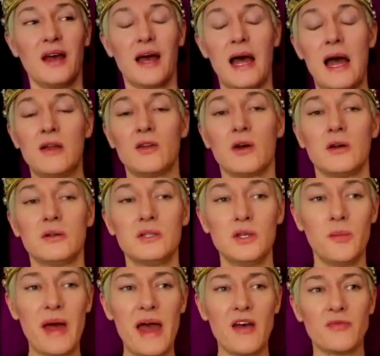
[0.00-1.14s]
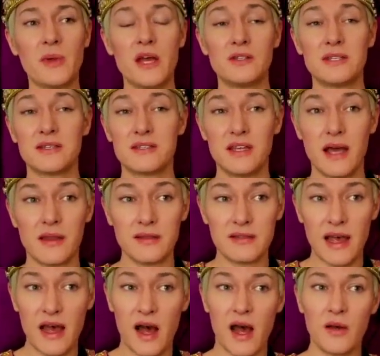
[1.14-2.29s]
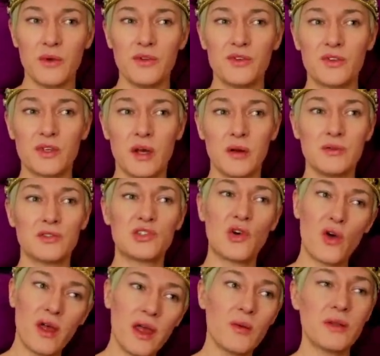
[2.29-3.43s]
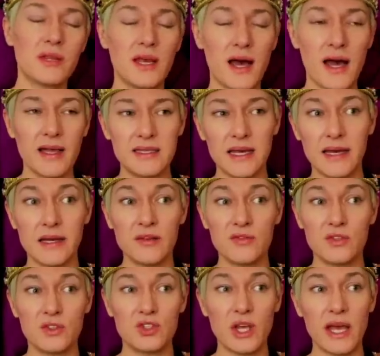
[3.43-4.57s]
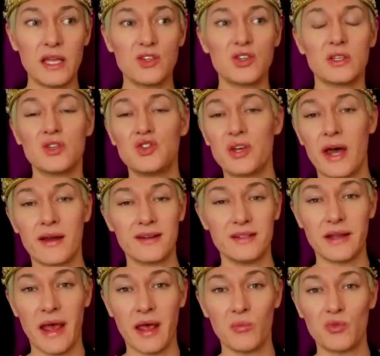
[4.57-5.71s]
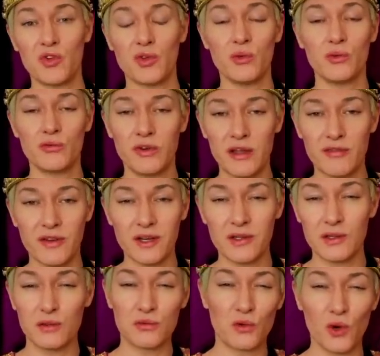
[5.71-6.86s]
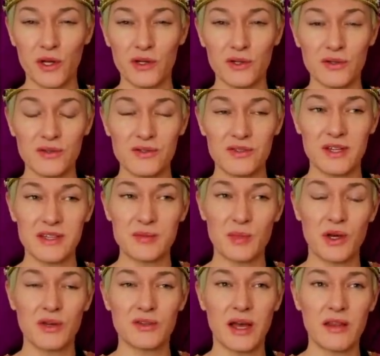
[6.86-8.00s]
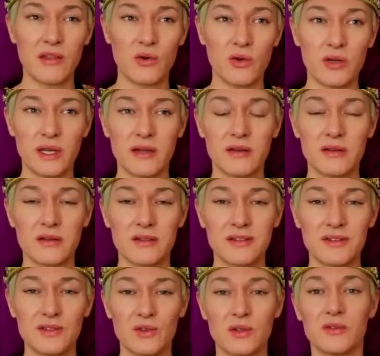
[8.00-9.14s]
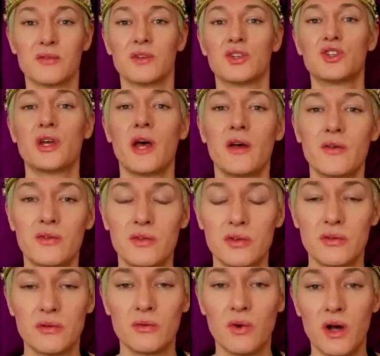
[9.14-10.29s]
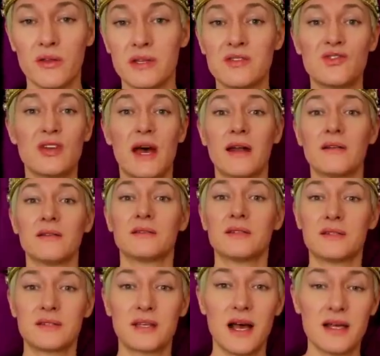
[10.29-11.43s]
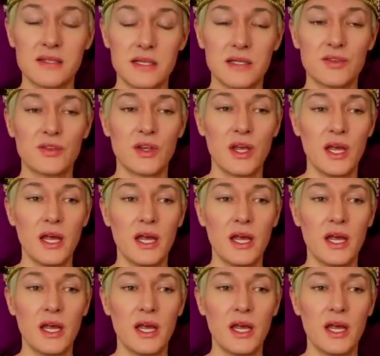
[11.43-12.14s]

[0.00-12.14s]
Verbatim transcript: And you may have noticed the other day I was toying with the idea of changing the channel name to River and the Royals, just because I thought it sort of showed what this channel discusses.